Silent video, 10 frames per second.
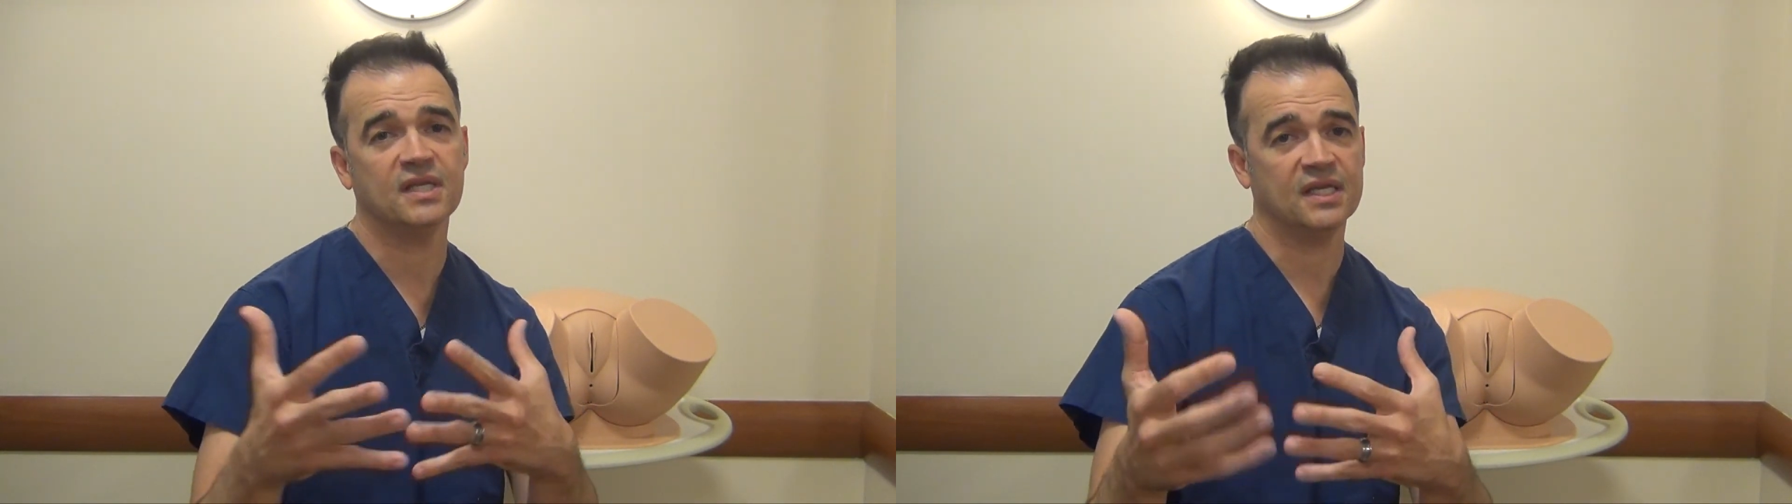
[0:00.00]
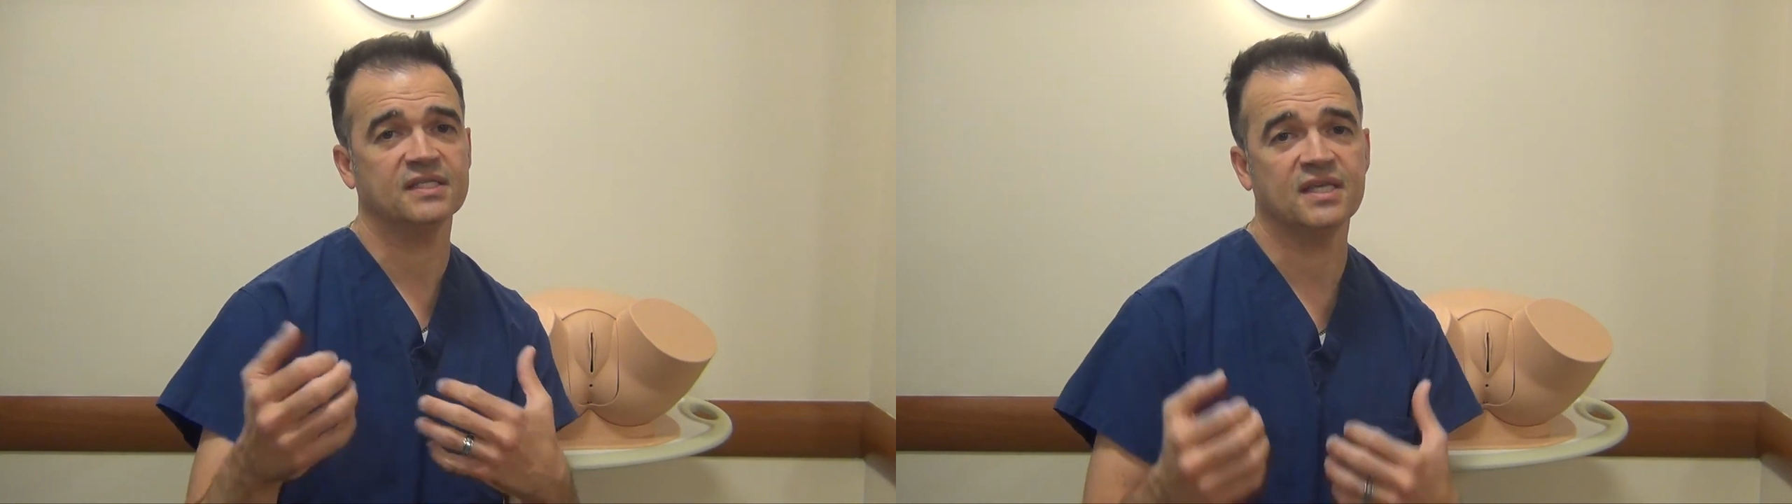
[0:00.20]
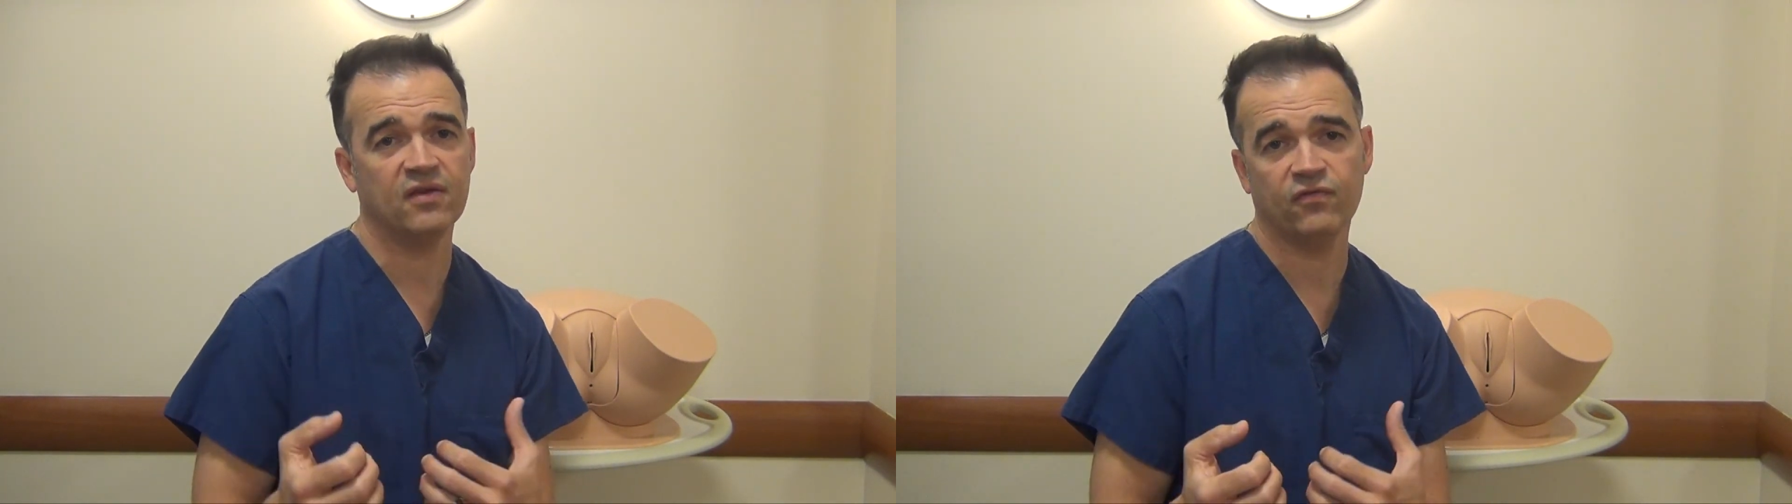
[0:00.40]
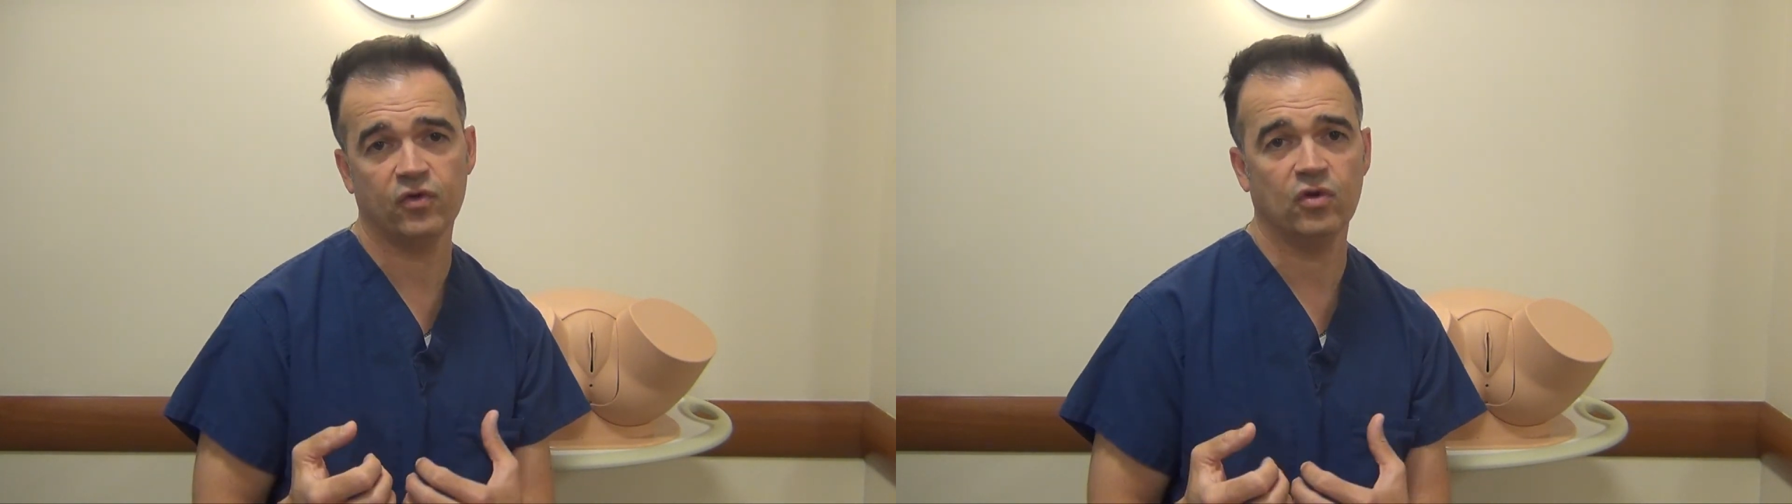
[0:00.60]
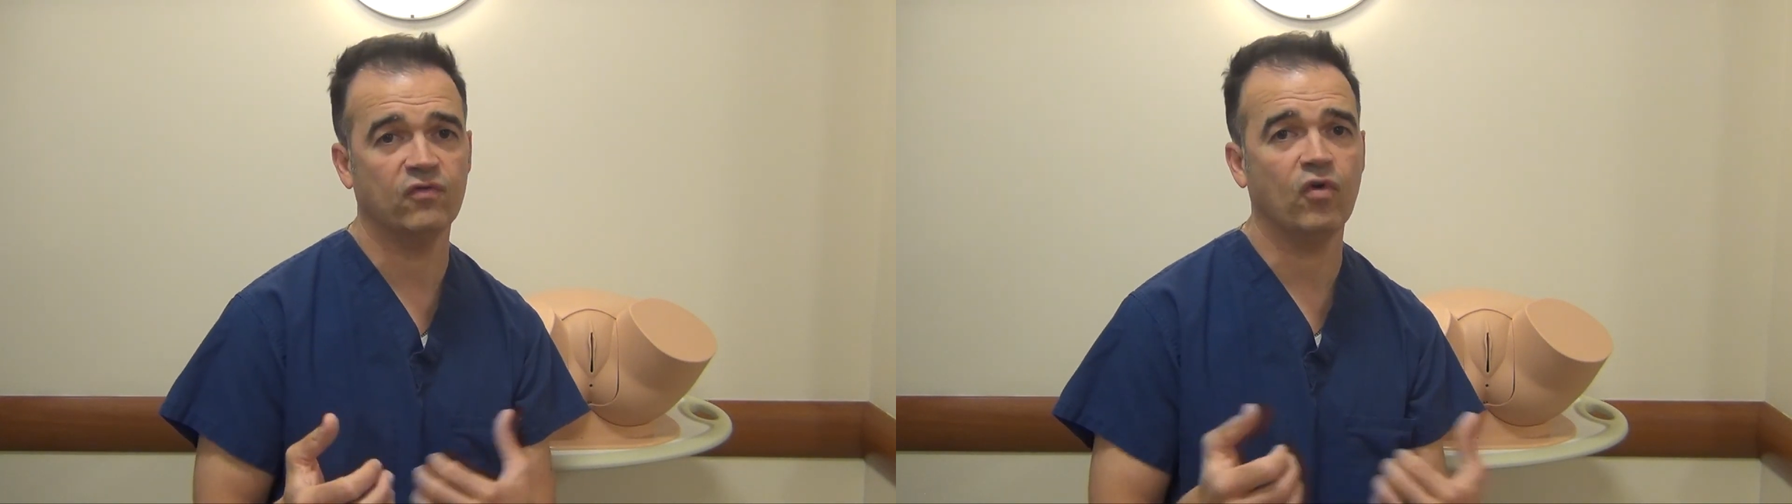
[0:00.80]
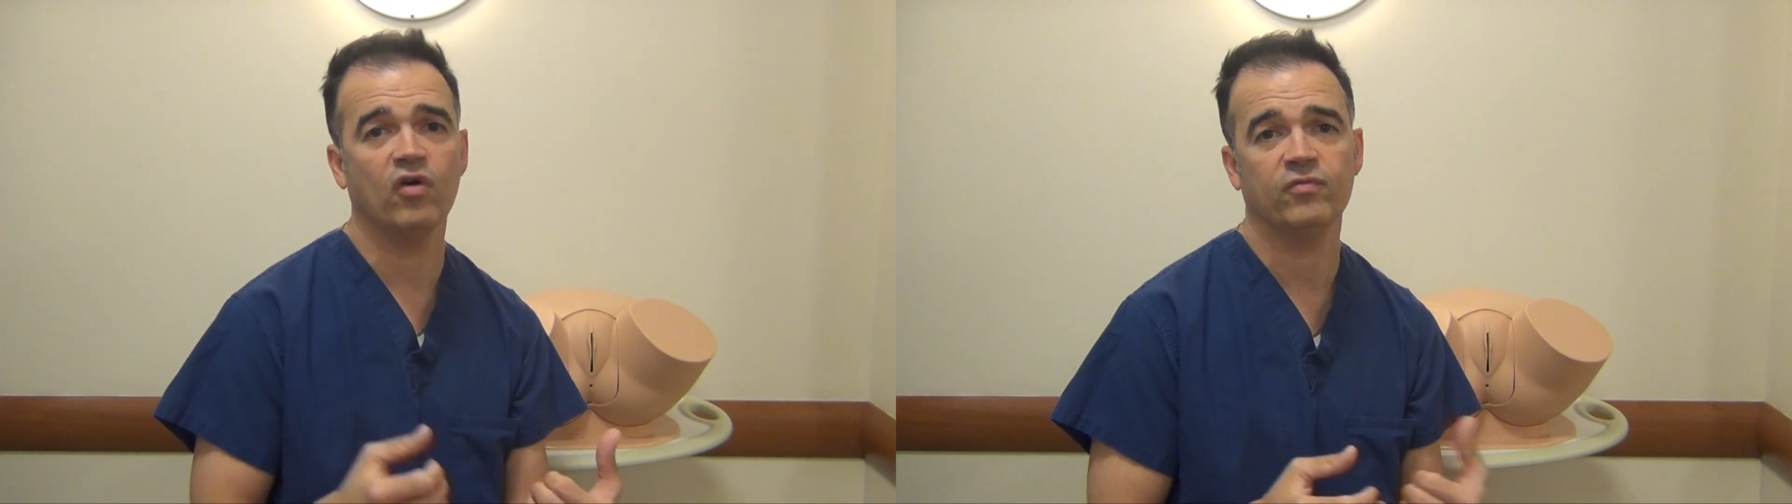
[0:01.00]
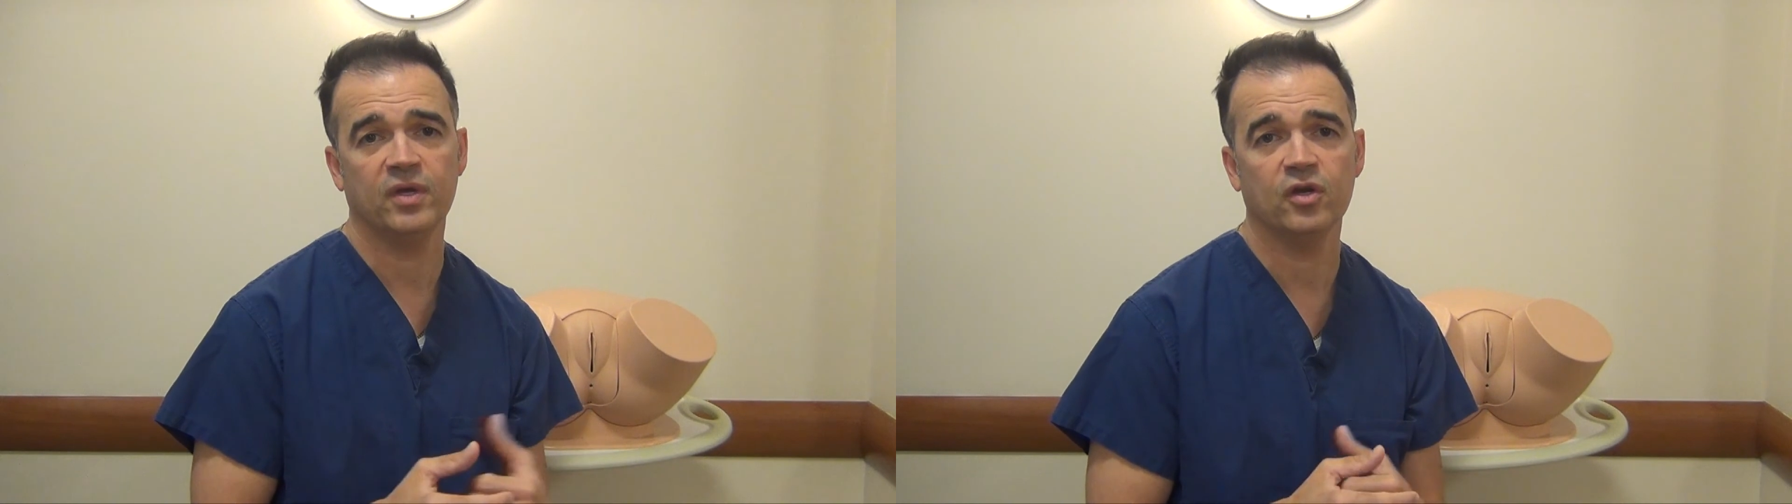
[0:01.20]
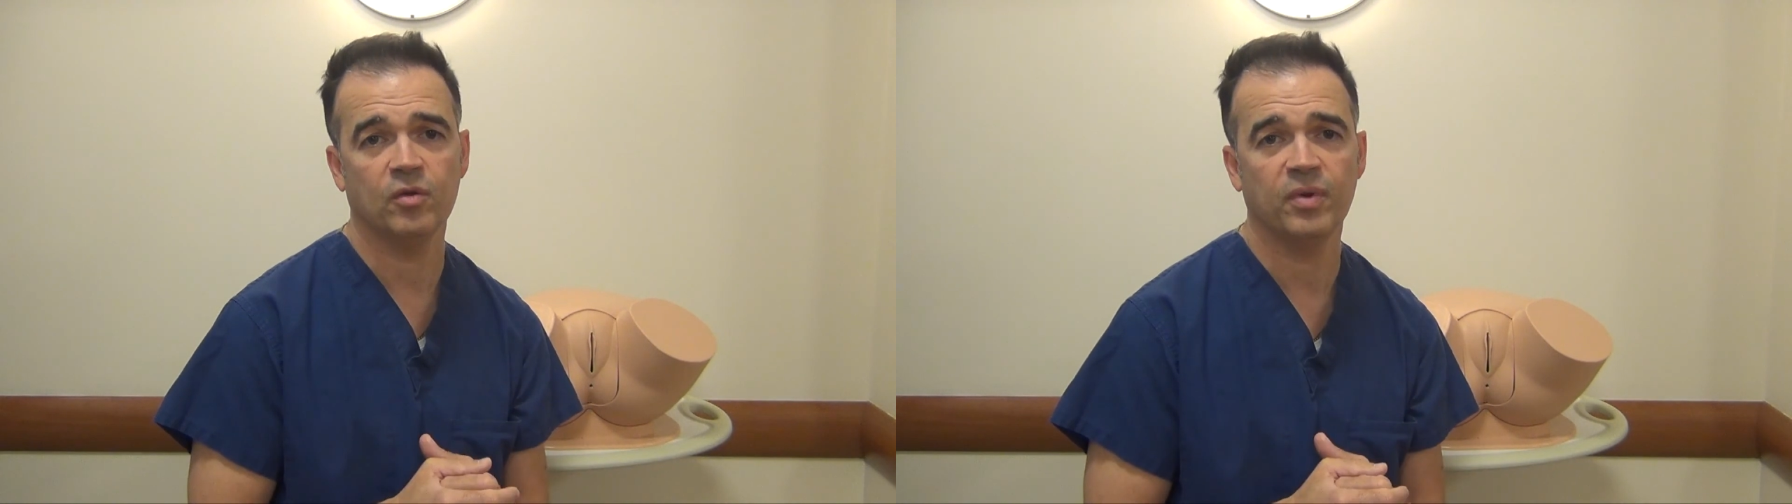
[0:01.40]
consent for your
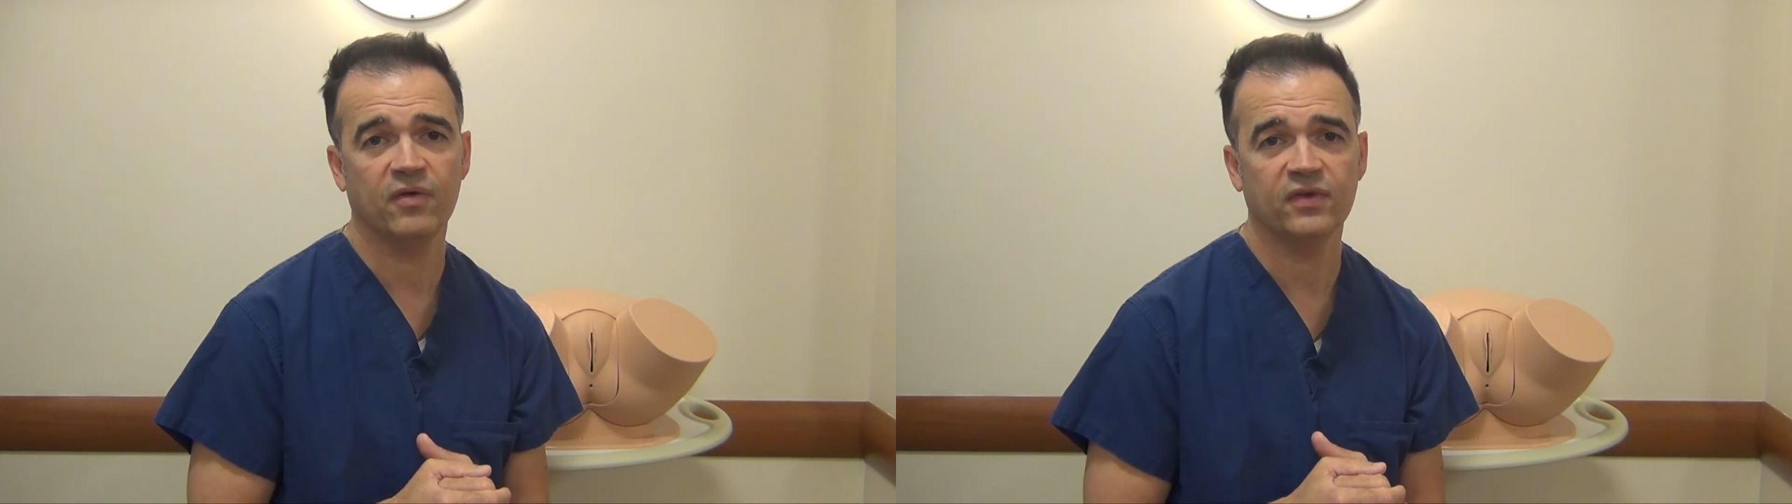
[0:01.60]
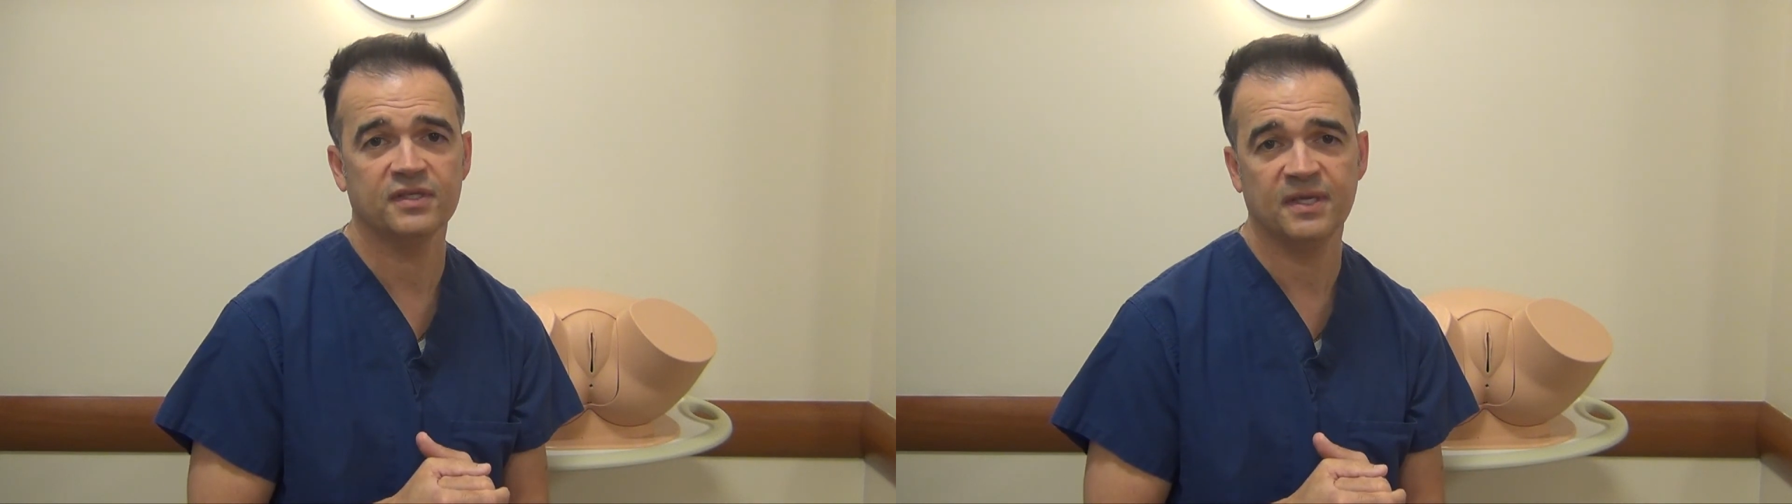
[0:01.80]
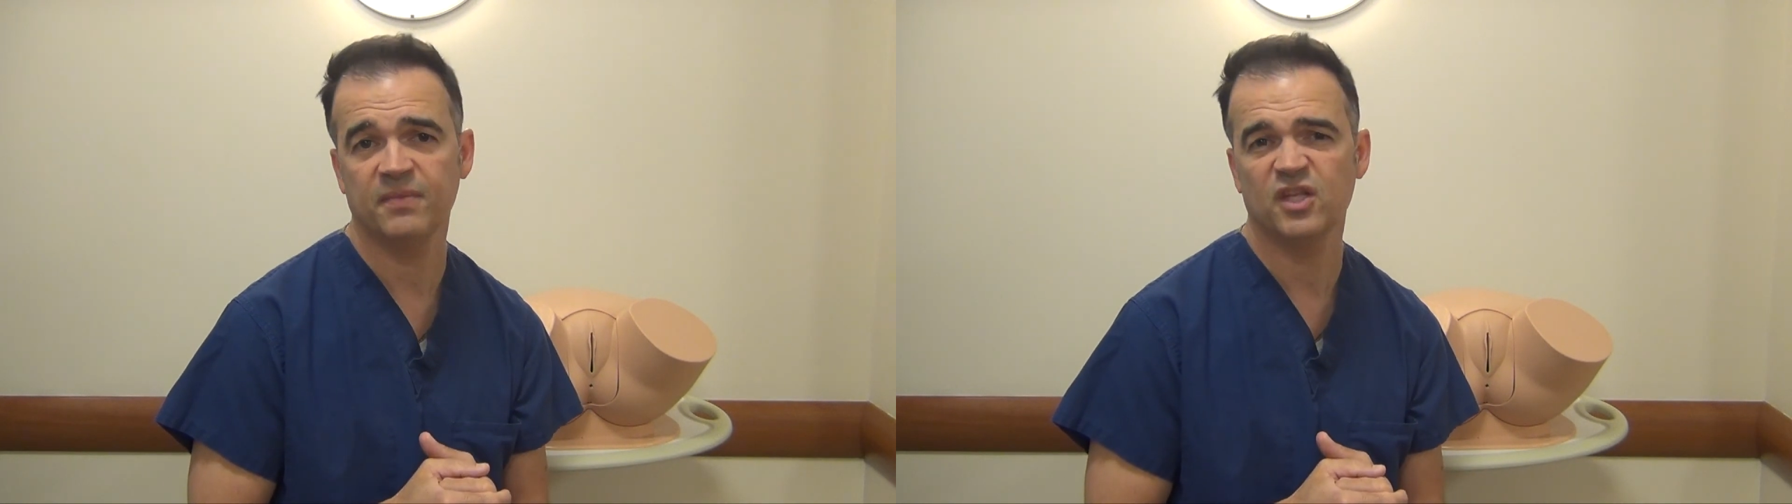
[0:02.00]
involvement in her pelvic exam.